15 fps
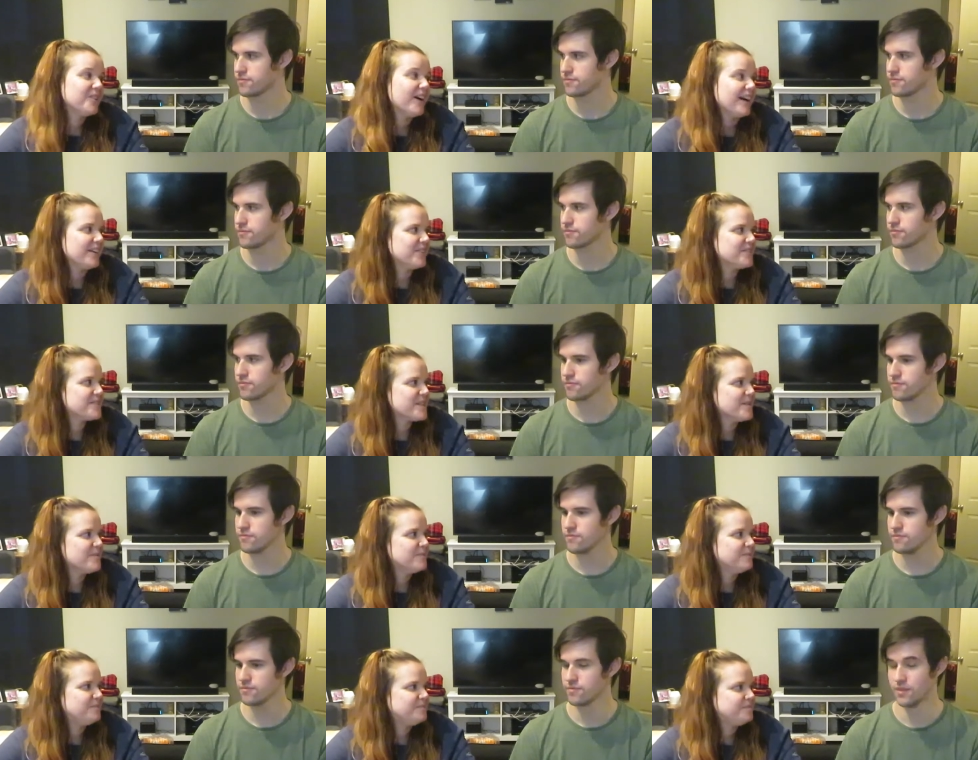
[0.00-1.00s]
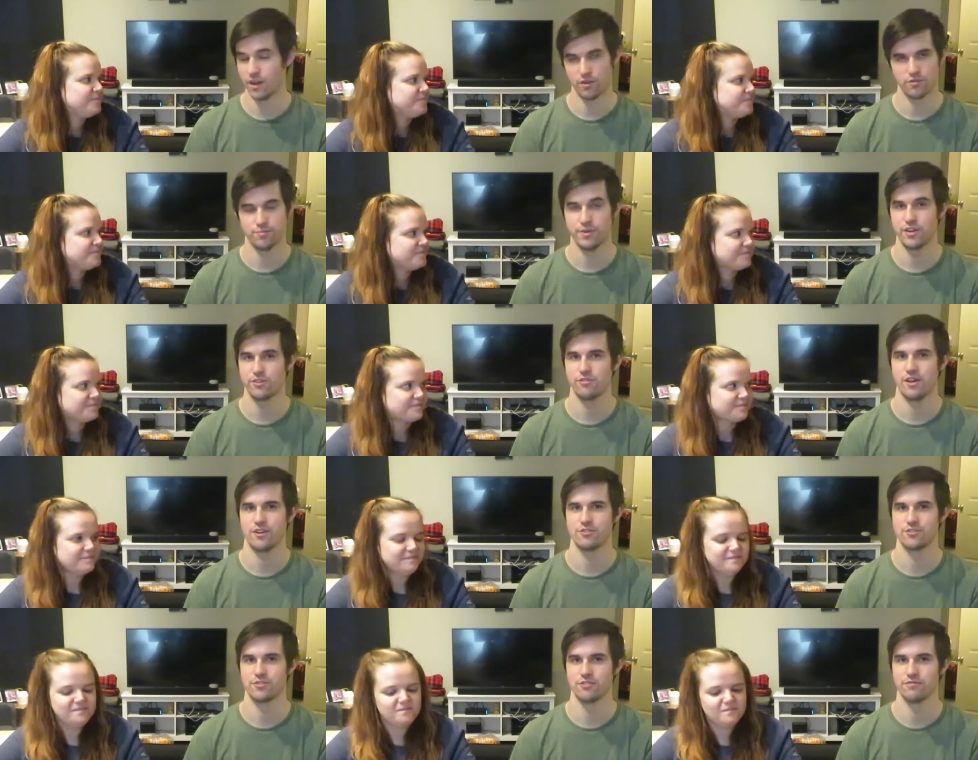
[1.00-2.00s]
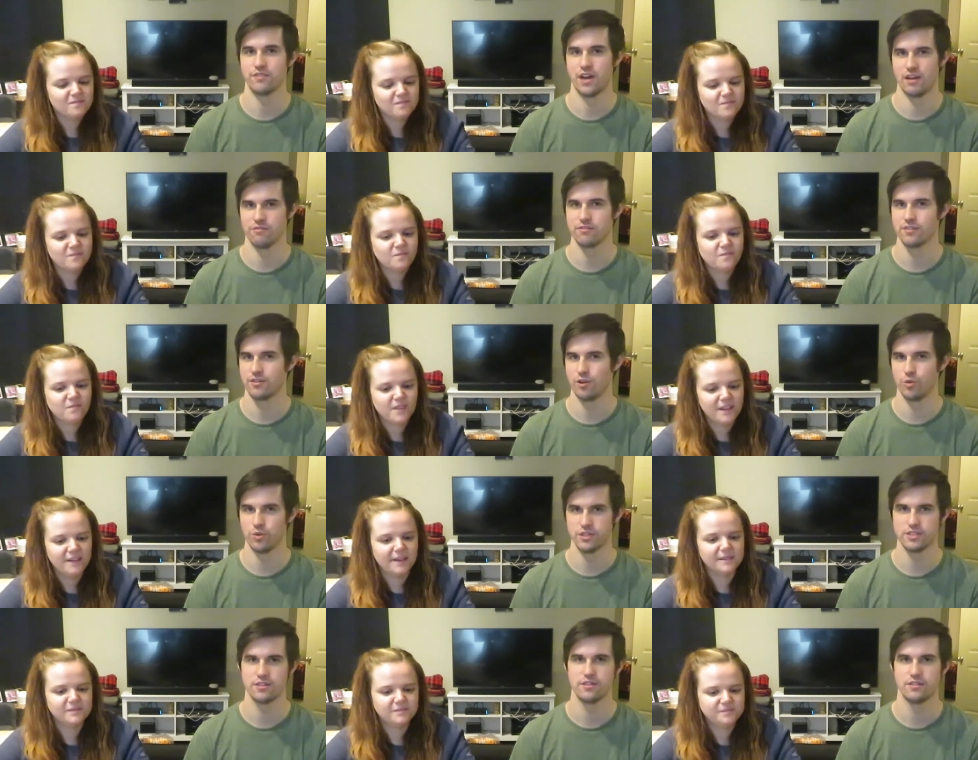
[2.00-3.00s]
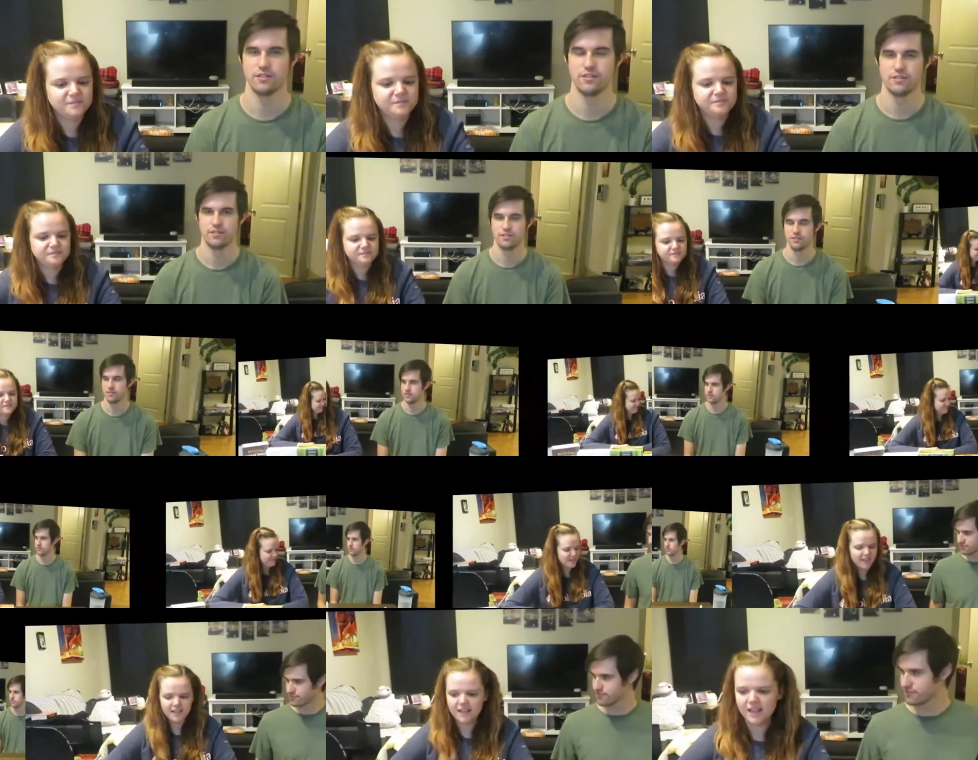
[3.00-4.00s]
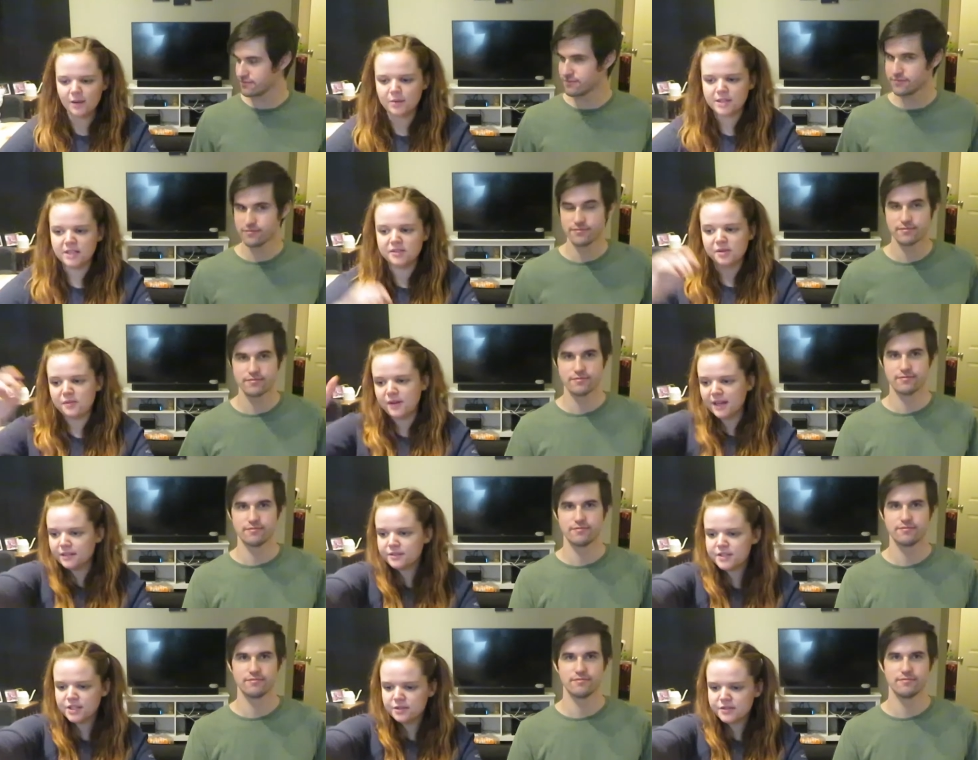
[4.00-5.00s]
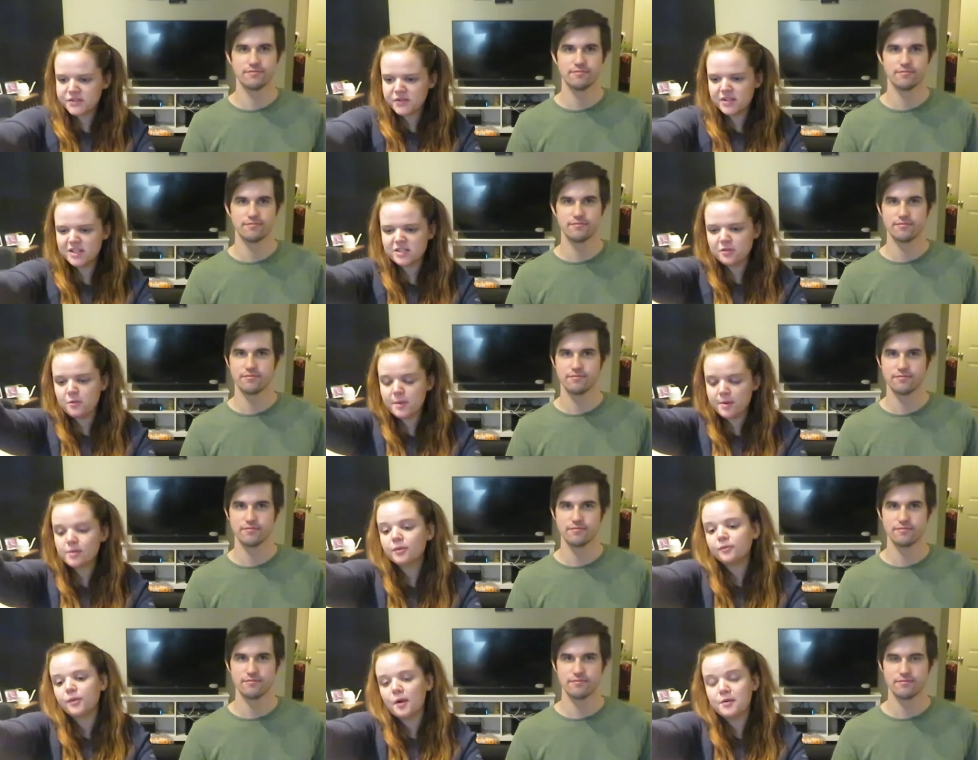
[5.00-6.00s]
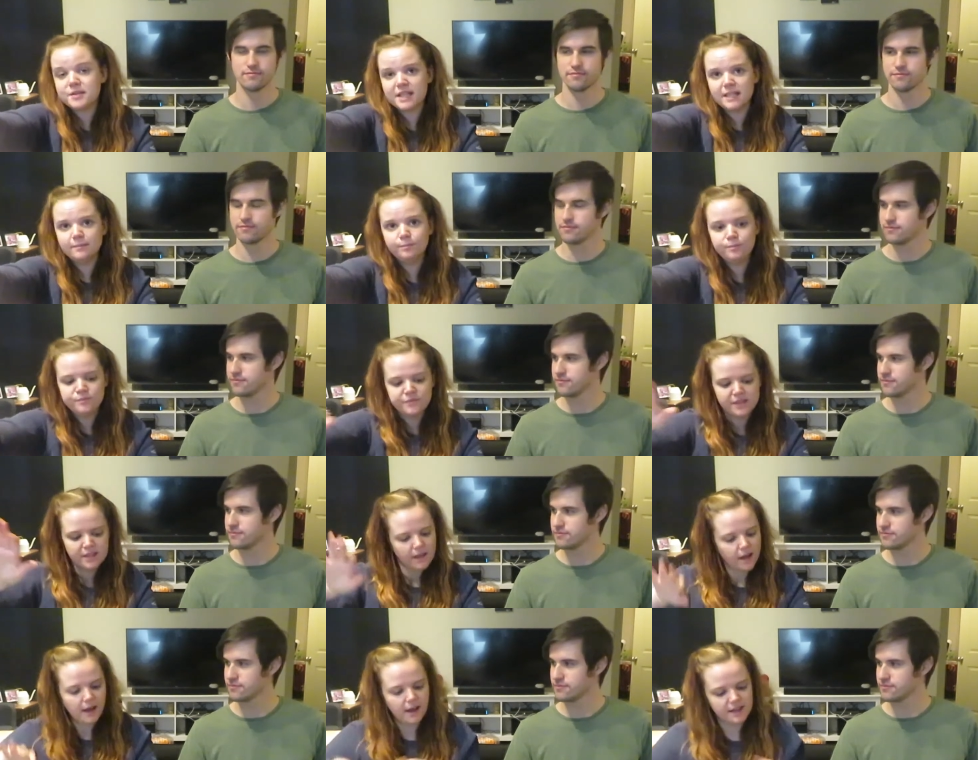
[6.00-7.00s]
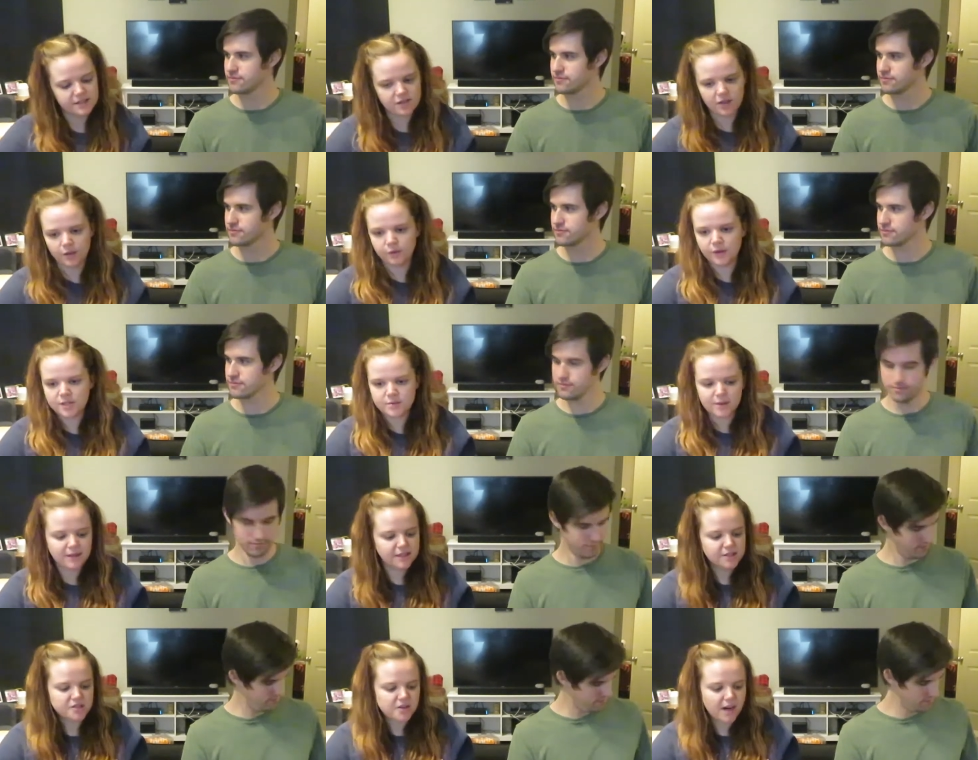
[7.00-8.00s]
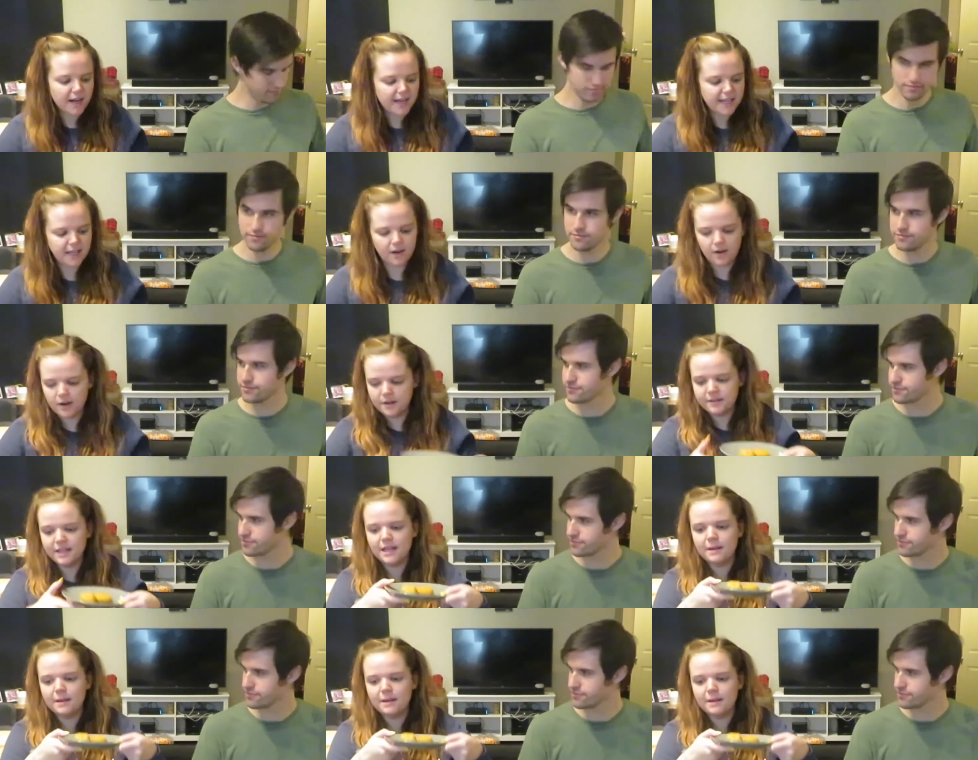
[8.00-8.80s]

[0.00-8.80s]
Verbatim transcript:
Speaker 1: pita crackers though.
Speaker 2: No, pita crackers are five. Always.
Speaker 1: Yeah. So we're down to the final two. So these are both frozen. Uh, so the first we're going to try are